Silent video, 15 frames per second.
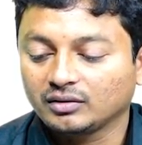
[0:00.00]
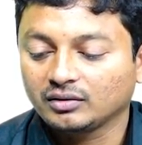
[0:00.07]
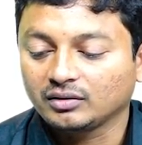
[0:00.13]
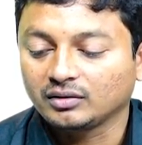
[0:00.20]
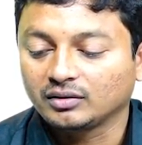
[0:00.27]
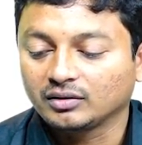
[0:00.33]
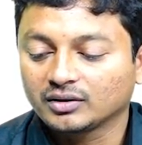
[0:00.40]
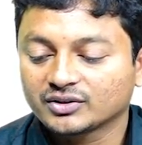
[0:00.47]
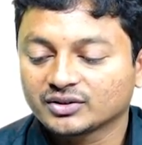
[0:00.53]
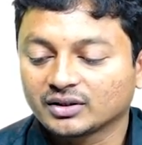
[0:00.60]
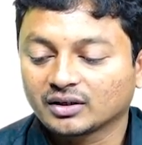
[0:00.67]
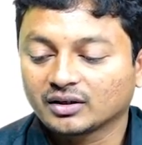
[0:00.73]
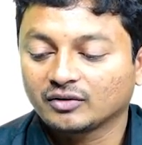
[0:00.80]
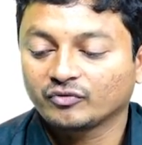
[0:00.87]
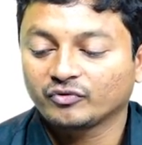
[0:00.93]
inner
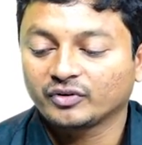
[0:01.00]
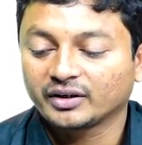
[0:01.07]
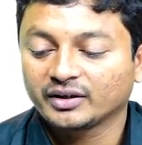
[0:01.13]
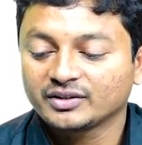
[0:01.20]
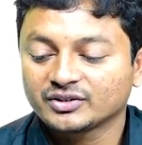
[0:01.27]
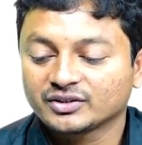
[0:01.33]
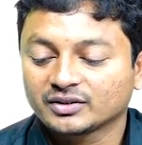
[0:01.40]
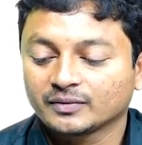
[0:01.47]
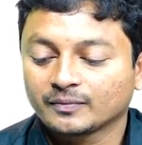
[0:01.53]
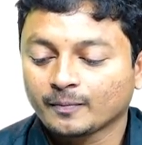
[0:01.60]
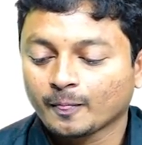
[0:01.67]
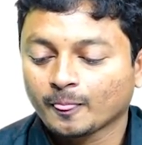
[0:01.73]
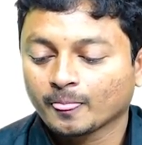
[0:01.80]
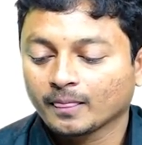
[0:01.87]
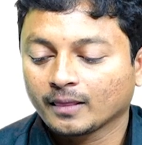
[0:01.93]
circumference
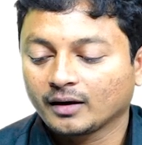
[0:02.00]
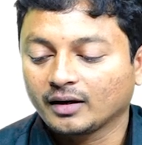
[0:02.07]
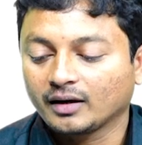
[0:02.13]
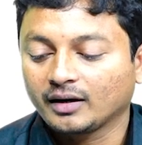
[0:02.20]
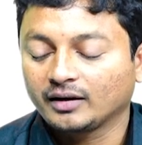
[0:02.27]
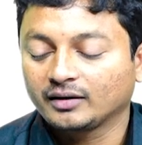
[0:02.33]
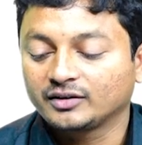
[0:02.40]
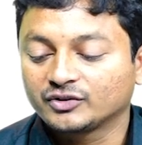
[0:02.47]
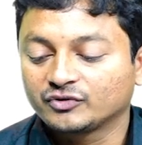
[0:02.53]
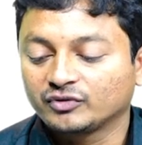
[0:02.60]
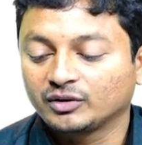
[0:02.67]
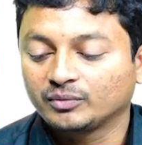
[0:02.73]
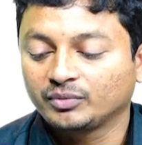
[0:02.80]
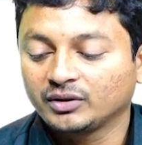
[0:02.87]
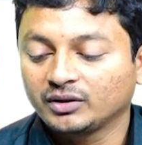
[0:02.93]
and this
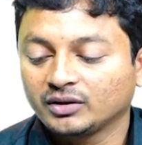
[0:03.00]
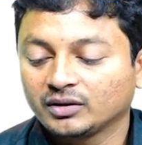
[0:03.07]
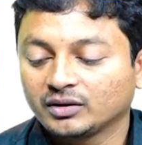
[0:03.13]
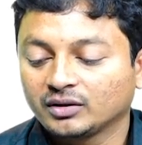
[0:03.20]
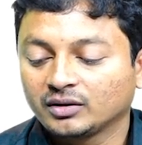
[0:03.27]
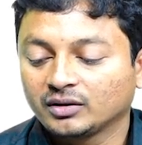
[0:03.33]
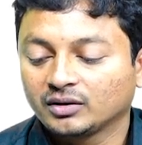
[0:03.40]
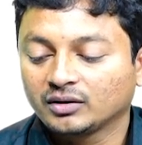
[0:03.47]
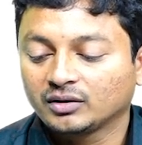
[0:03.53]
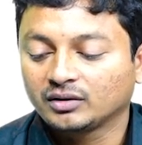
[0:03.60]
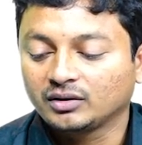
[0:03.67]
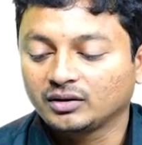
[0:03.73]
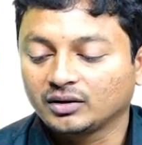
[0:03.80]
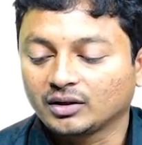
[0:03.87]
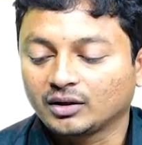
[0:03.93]
will be
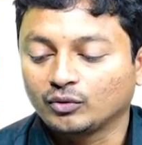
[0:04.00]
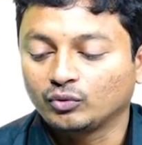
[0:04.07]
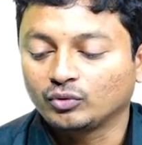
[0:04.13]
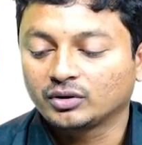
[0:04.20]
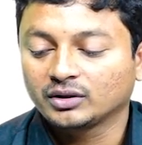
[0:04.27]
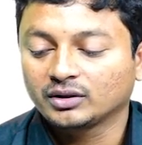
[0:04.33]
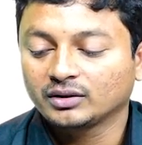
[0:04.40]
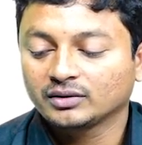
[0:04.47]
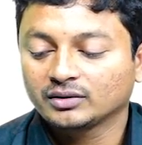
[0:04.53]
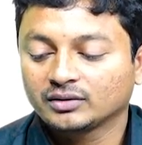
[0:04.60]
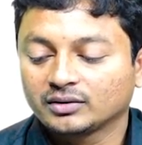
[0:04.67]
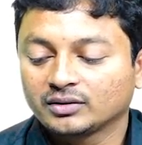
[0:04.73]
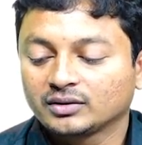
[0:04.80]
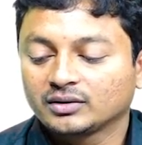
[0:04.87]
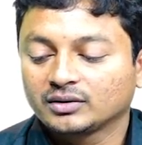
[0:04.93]
the outer
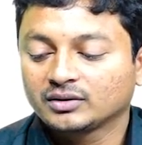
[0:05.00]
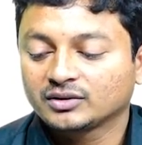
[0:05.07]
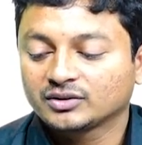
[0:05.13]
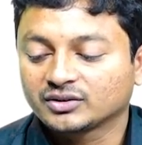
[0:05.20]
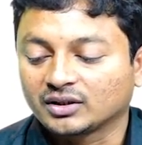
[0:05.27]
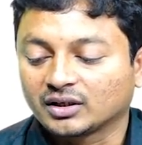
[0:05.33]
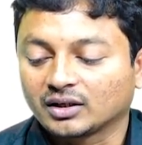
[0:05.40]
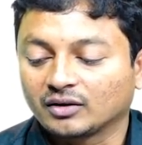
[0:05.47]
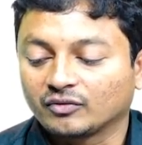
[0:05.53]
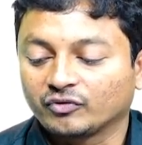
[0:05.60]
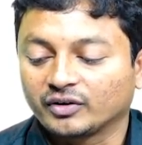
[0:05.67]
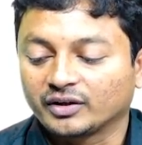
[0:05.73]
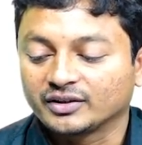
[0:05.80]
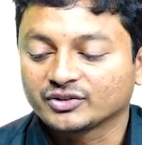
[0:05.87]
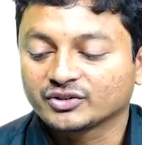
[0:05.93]

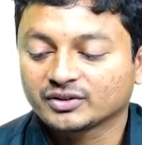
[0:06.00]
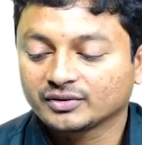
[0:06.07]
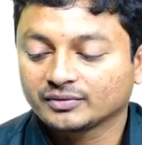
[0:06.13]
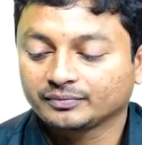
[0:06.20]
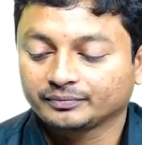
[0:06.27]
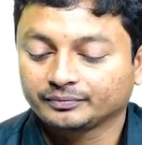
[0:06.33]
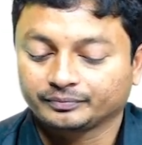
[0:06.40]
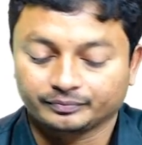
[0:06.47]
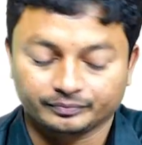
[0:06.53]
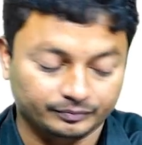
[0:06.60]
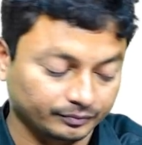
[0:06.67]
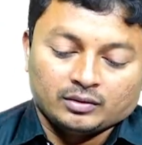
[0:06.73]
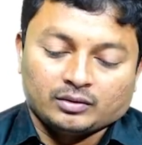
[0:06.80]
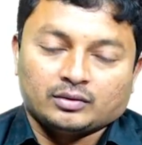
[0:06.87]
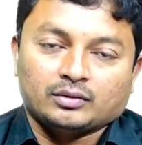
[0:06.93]
circumference.
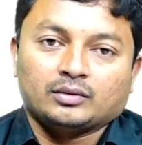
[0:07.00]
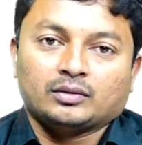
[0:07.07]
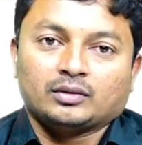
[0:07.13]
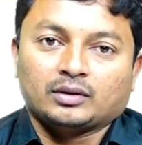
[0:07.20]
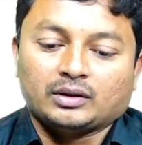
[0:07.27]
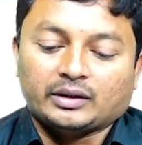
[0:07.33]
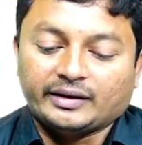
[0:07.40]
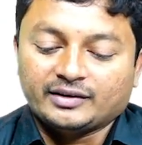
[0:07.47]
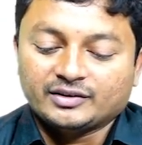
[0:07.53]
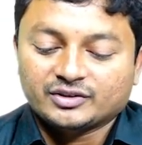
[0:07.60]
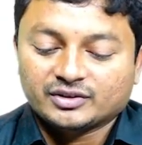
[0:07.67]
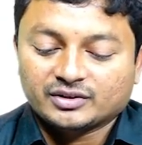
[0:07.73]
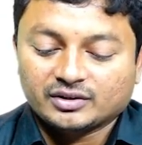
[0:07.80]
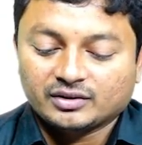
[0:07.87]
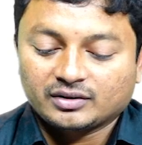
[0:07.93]

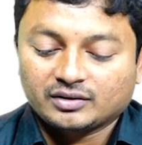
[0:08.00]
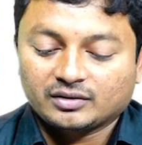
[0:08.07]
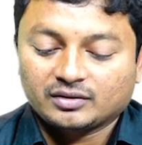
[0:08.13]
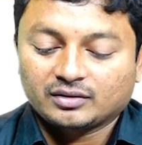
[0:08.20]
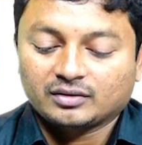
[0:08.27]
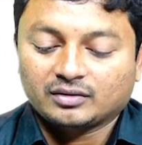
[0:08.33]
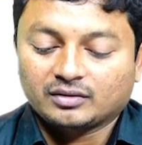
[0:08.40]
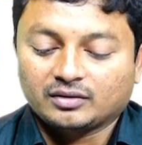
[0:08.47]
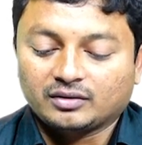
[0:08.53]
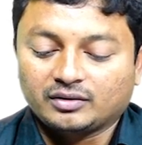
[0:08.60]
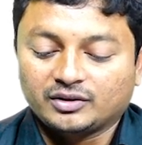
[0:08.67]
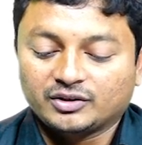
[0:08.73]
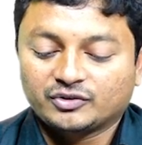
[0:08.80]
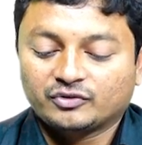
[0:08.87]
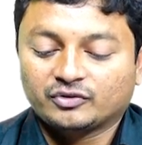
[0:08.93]
Hence
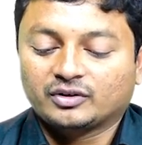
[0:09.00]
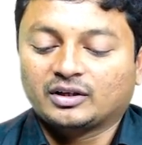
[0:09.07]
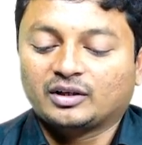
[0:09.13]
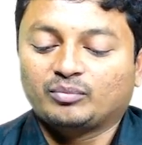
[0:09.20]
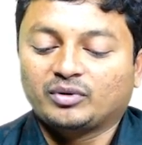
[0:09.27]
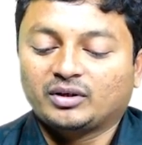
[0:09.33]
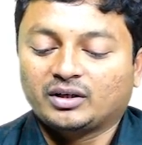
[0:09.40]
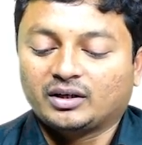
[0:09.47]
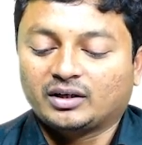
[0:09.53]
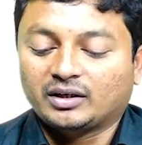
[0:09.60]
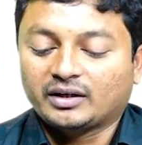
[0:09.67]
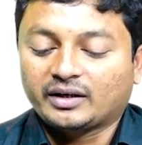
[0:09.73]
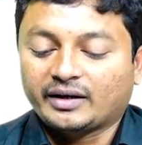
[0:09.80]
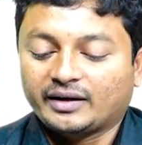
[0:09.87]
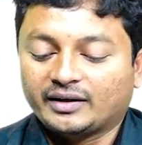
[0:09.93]
this can be
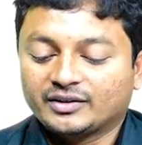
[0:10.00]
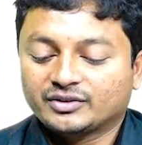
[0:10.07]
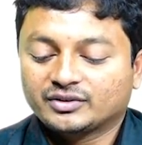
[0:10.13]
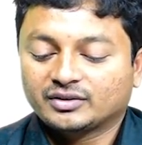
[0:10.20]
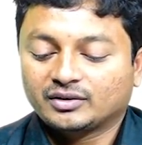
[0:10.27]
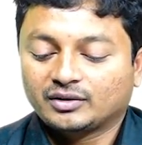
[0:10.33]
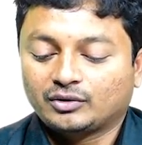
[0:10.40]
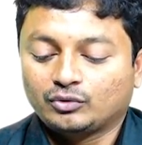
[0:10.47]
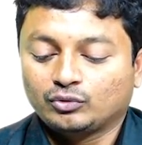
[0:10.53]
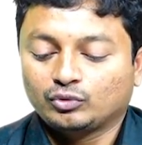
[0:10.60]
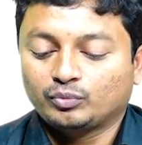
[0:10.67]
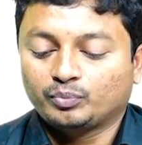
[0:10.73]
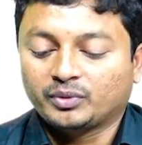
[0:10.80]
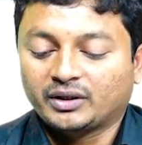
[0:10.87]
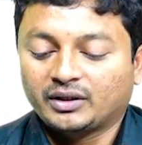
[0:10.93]
written as
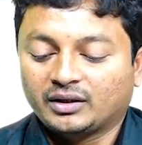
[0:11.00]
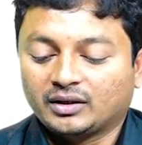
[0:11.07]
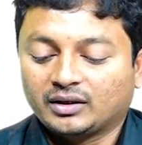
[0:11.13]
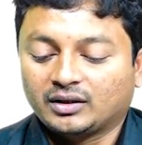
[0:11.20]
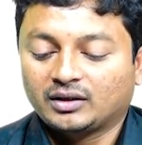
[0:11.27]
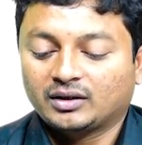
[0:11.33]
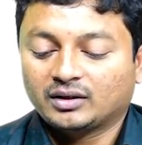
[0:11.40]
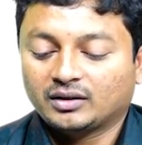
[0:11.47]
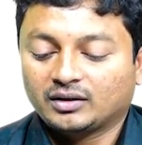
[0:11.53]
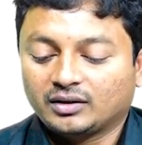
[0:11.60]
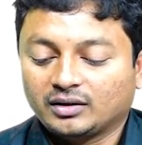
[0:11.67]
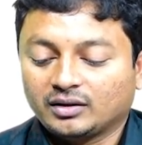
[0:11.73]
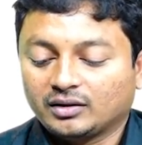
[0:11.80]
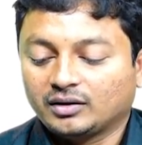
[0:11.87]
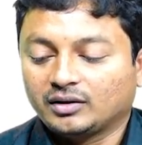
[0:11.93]
2 pi r
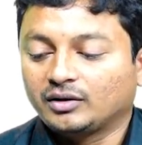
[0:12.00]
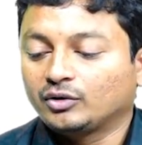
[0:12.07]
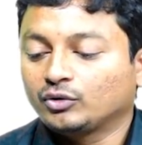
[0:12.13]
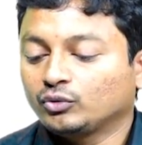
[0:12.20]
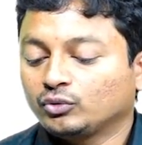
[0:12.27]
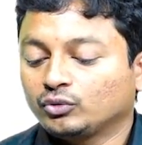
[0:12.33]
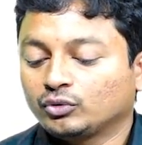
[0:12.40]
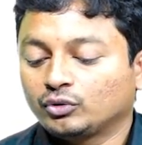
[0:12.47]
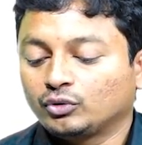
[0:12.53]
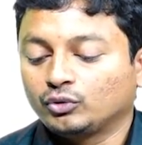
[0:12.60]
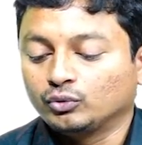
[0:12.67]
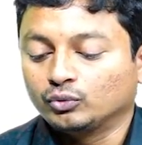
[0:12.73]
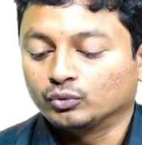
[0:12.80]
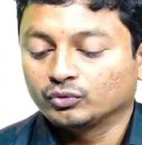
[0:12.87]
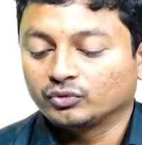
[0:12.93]
into
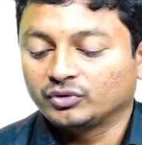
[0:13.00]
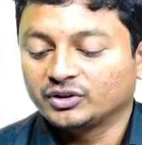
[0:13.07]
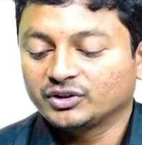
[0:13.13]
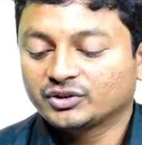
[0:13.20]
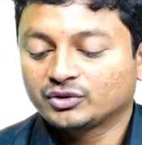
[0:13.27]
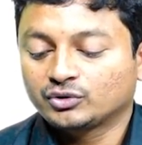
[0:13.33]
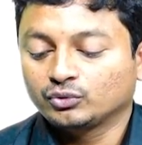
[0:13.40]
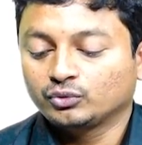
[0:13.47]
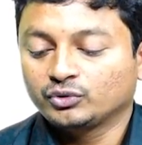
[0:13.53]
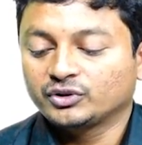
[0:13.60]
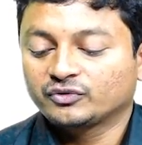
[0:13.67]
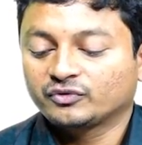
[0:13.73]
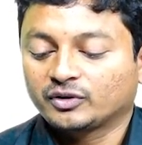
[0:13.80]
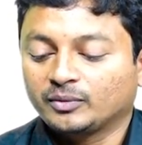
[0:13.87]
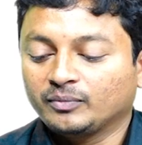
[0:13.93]
2. This 2
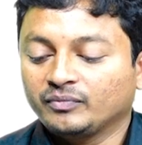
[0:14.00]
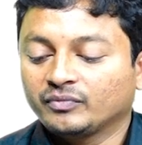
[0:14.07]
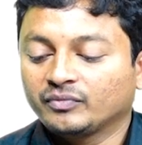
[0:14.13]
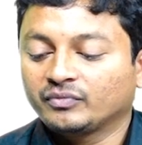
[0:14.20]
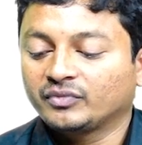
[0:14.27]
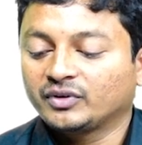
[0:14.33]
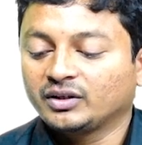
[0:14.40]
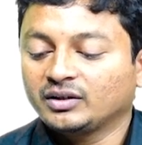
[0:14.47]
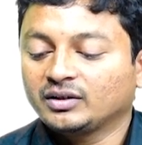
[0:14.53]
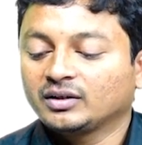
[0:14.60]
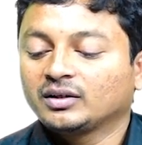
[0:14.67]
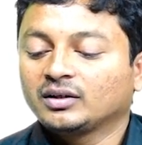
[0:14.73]
is from the